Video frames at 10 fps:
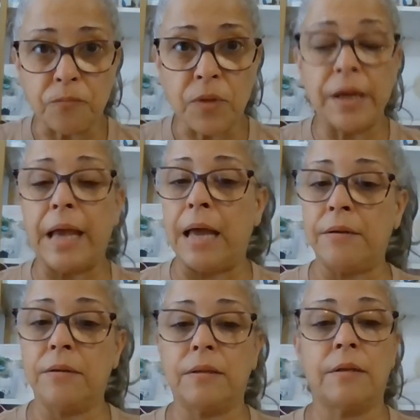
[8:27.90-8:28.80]

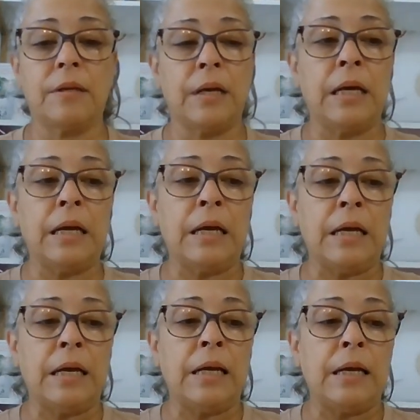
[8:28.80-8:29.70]
again,
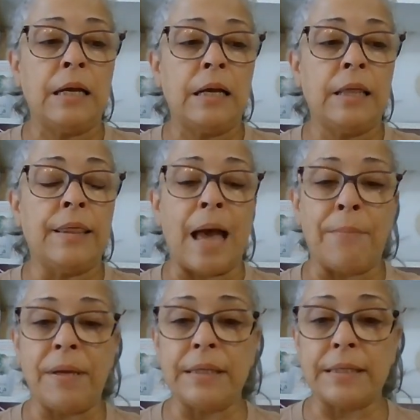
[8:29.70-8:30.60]
that
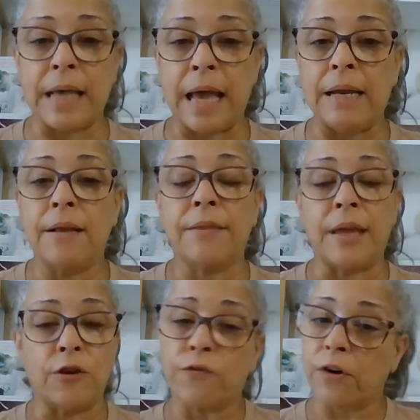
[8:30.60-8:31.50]
being said,
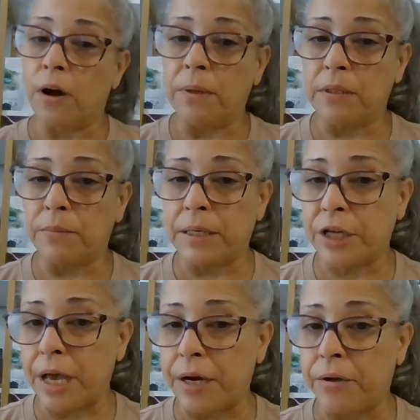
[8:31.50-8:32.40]
thank you for coming to my
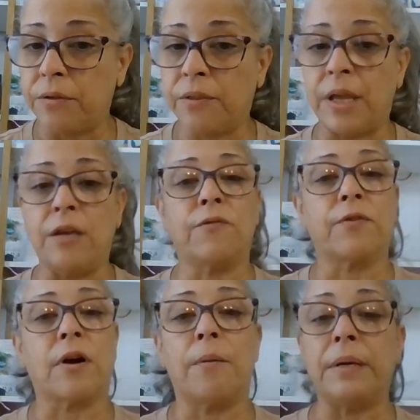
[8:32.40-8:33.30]
channel. Thank you for
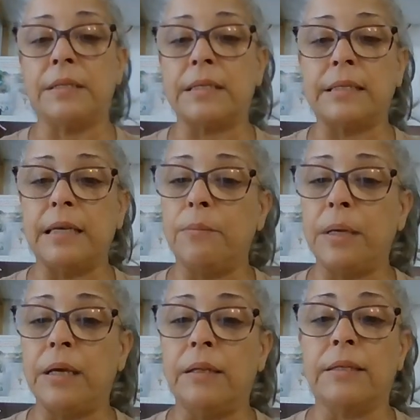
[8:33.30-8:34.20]
coming to see
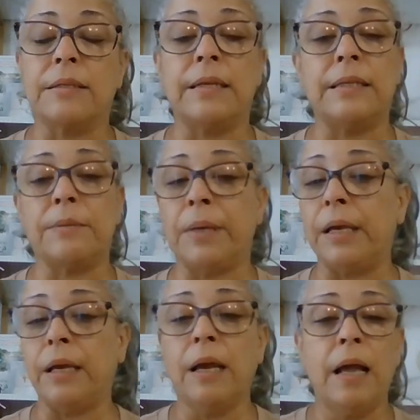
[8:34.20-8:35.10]
me, listening to
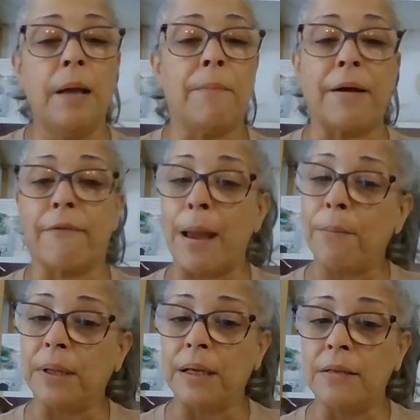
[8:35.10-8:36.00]
me, my
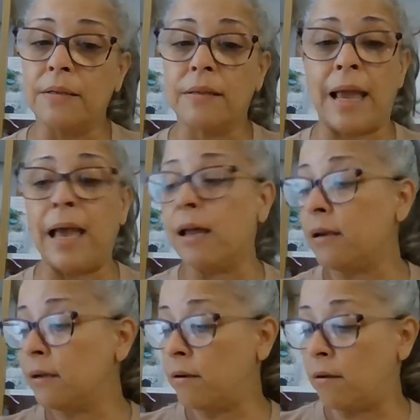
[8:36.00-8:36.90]
ramblings,
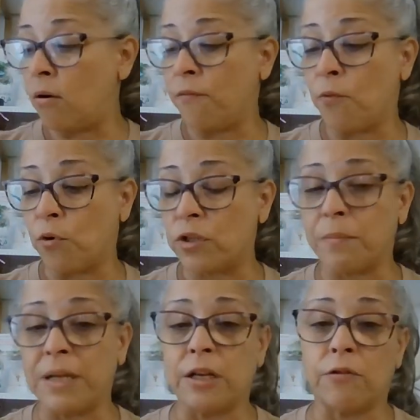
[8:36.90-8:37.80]
and of course,
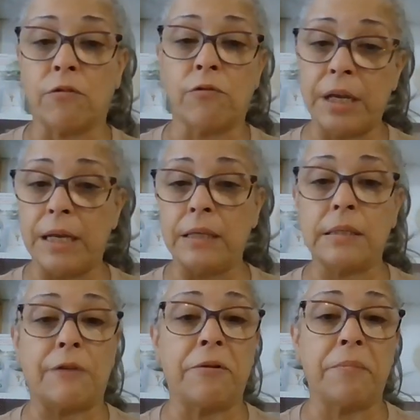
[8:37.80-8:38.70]
my general readings.
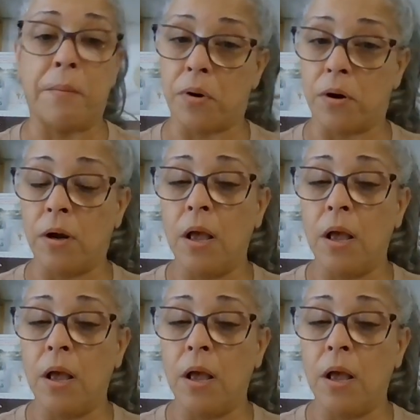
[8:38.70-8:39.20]
Now remember,